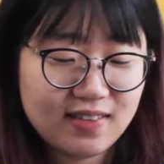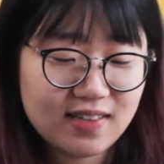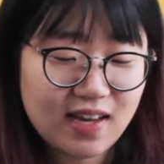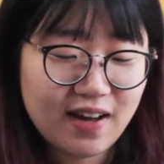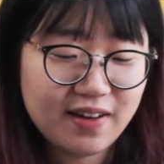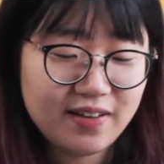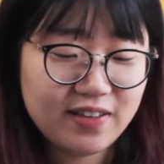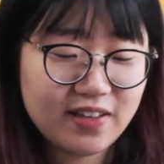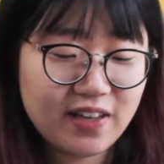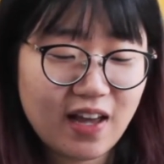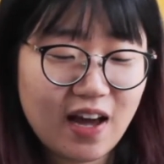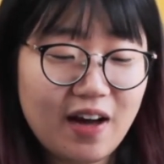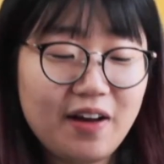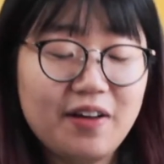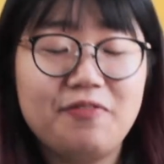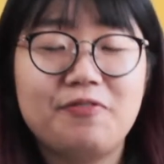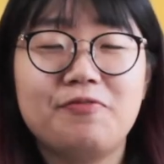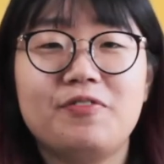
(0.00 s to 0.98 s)

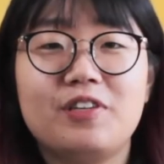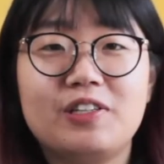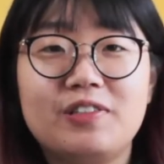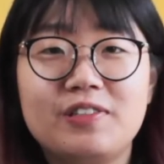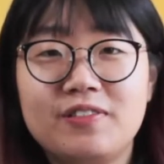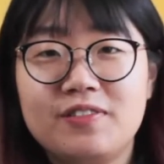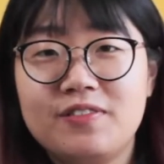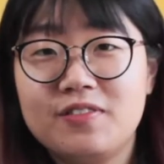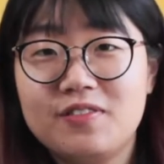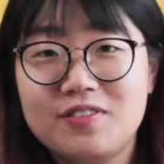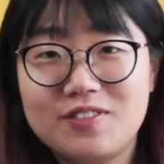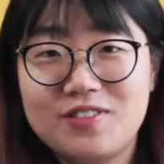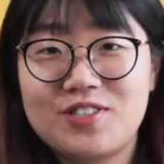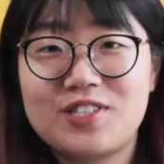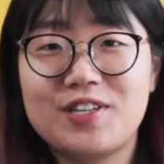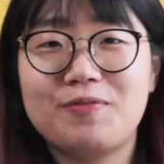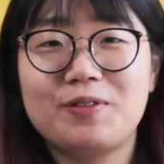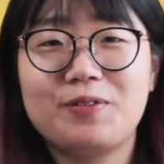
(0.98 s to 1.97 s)
I've known
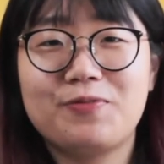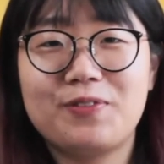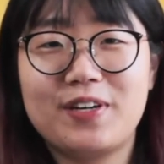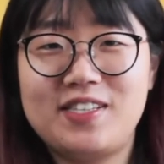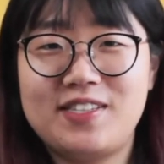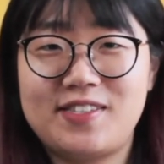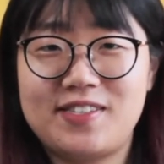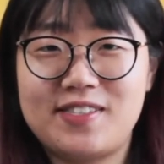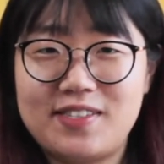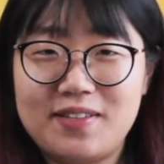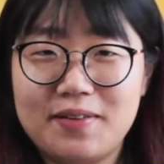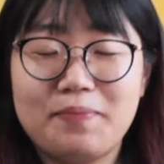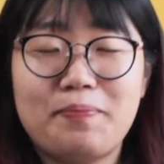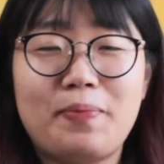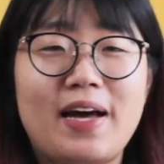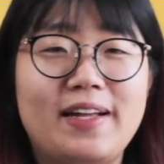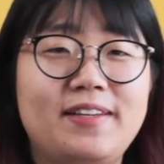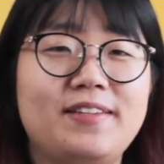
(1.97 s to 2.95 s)
Stephen West
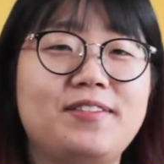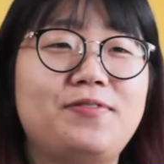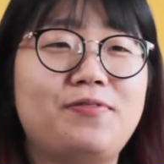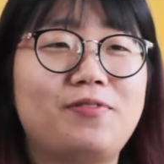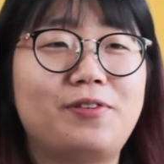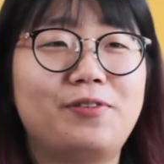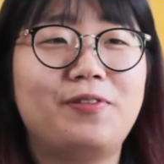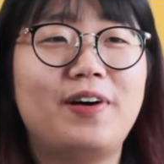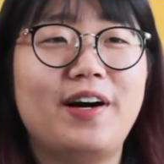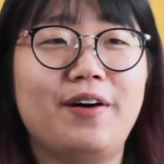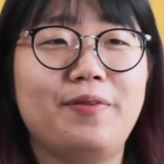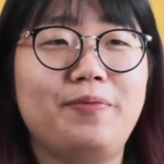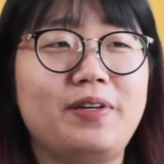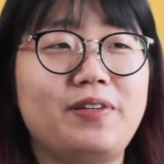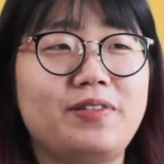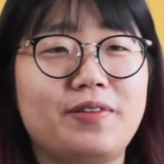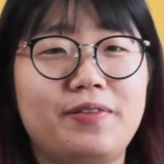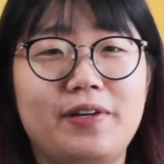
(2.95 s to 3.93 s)
patterns for a while
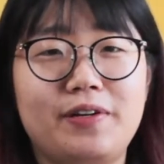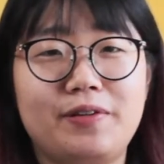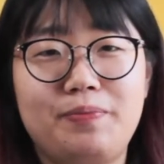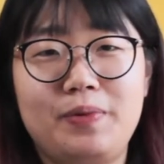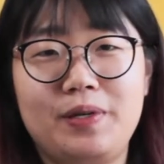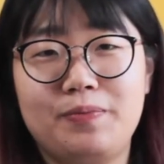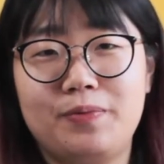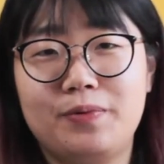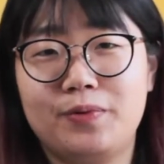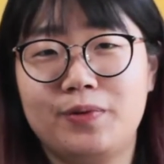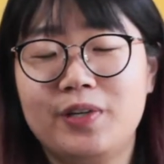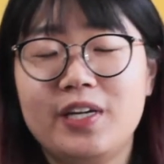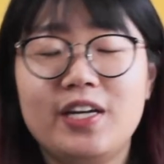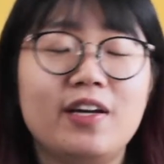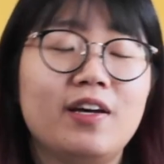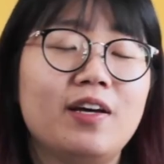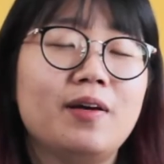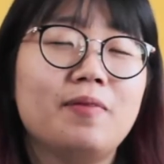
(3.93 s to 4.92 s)
because a lot of people
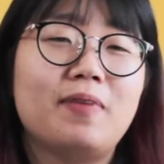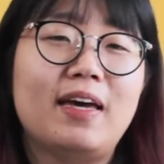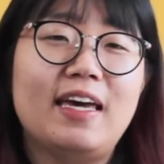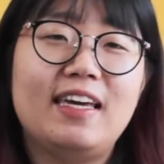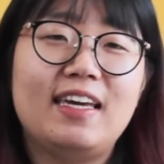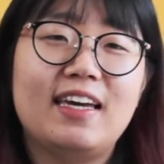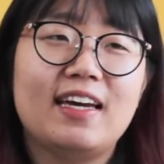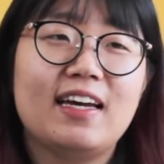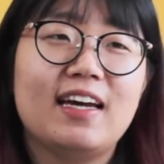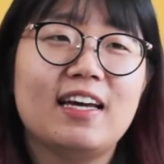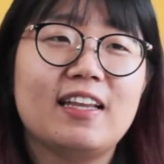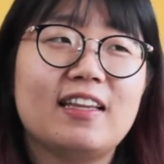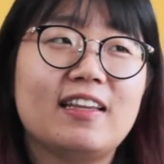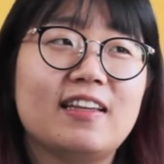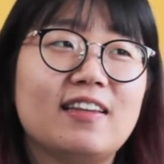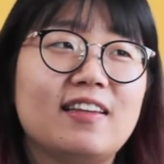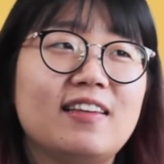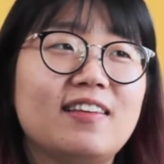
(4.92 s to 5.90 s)
make it,
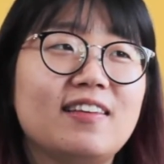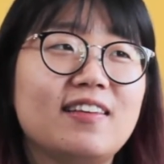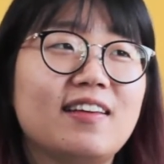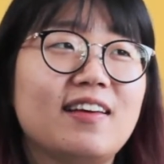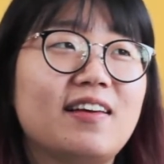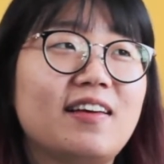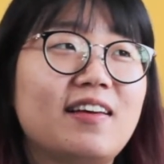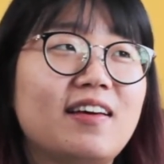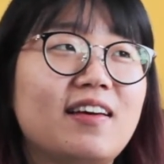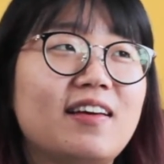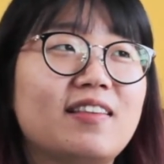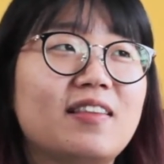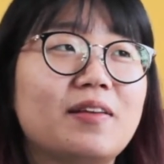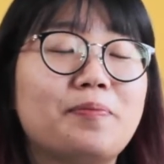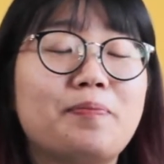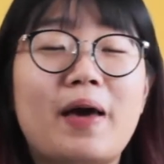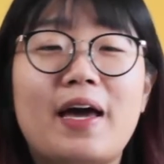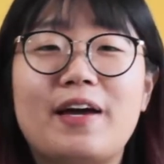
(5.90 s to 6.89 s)
and like the
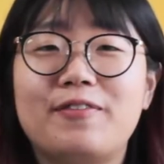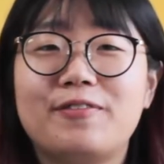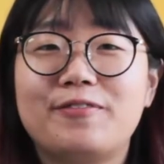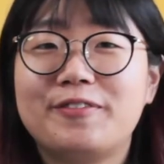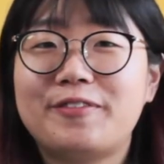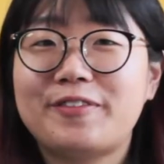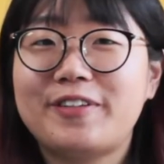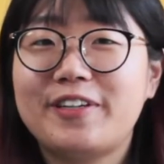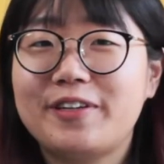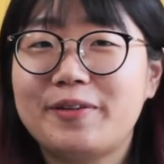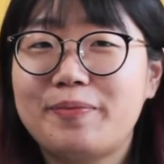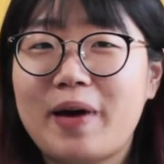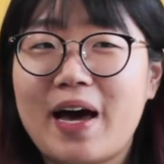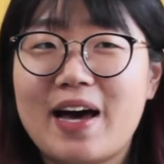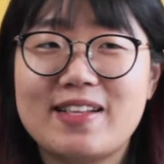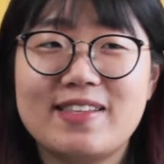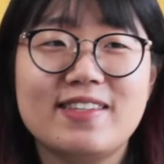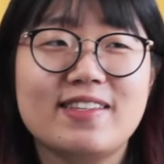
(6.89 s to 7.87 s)
penguin
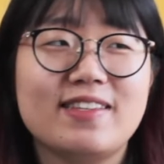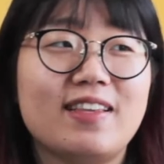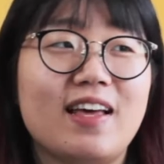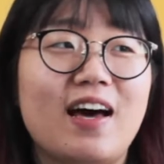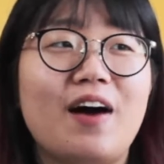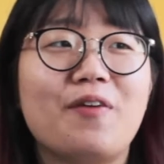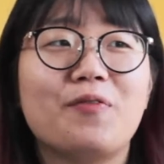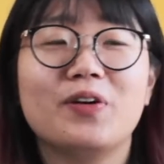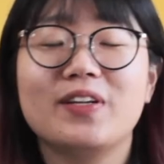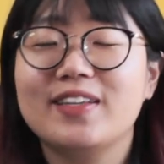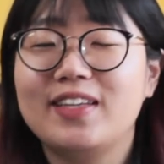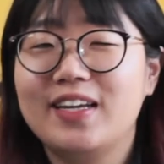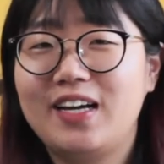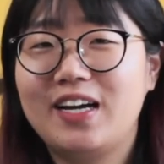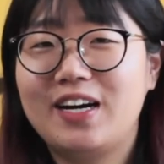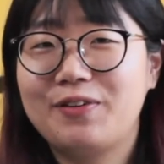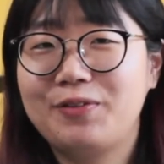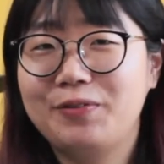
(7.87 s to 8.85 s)
pattern, one
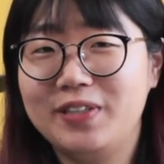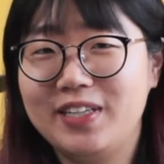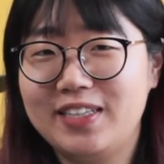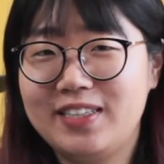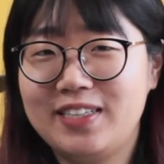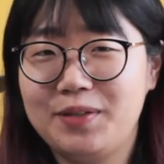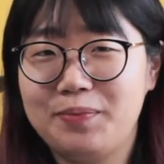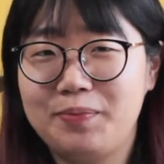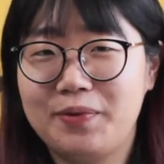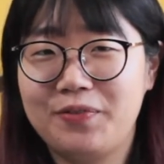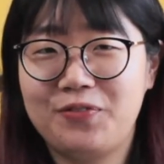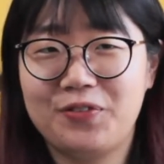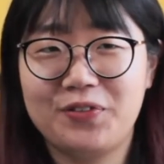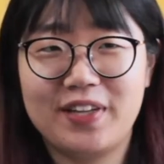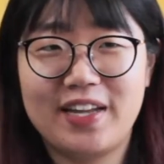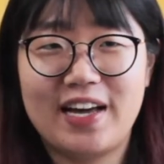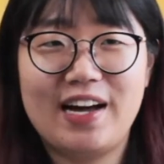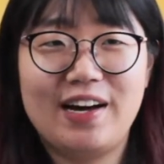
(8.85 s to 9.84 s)
day I will knit it, but for
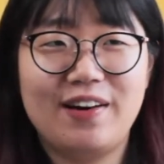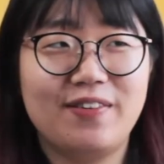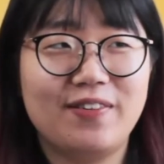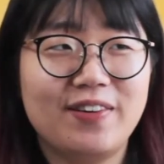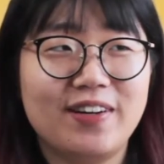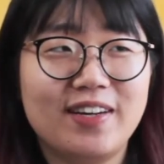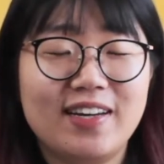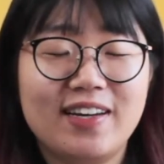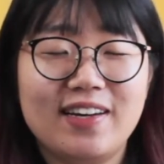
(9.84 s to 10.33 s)
now